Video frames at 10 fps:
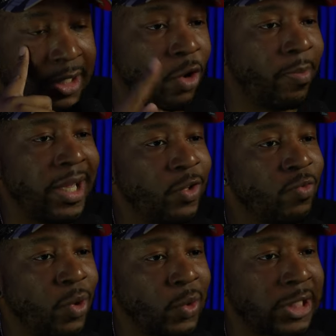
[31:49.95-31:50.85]
It's going to
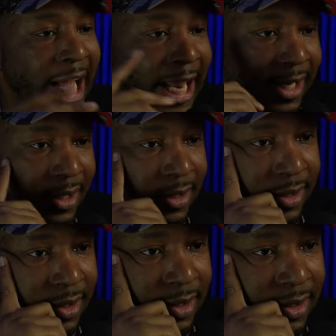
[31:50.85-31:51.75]
make you more solid.
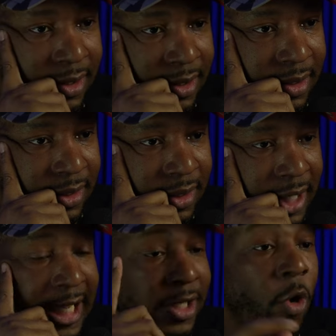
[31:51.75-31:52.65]

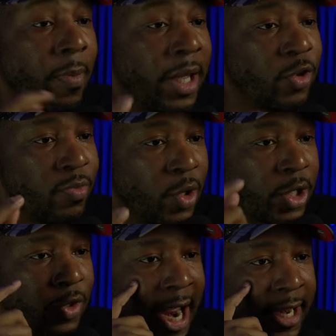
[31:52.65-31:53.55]
It's going to make you
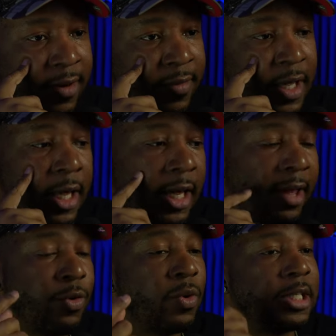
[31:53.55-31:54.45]
more attractive
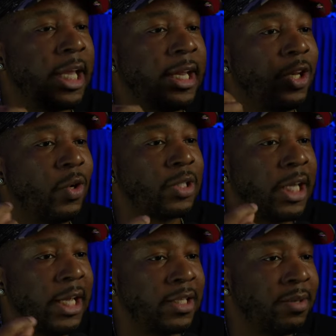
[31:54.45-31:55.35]
if you can take
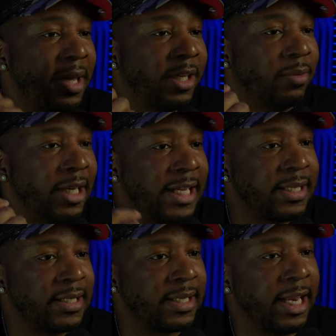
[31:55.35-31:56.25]
those L's and make them
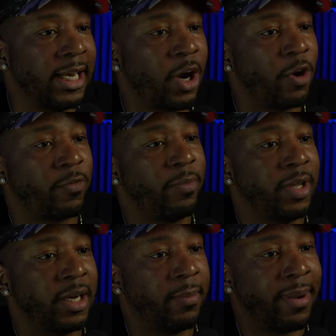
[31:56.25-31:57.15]
lessons and learn
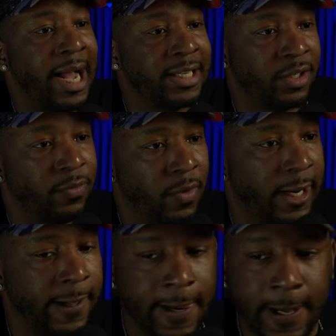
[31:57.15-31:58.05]
from it in a positive
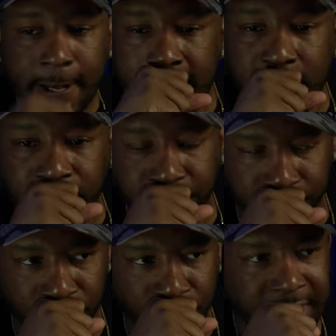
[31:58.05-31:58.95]
way,
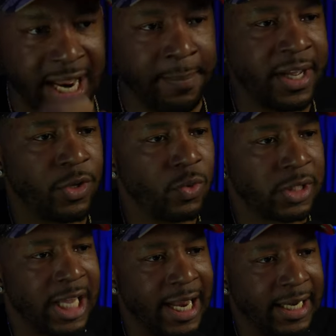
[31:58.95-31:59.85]
that make
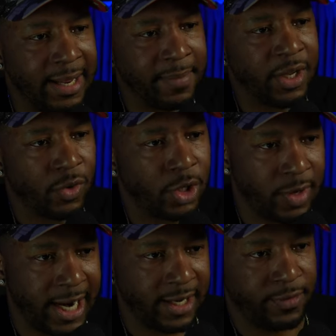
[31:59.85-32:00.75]
you solid. That make you
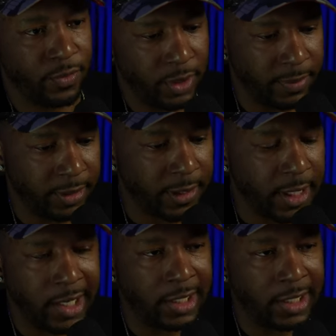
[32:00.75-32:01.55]
attractive to women.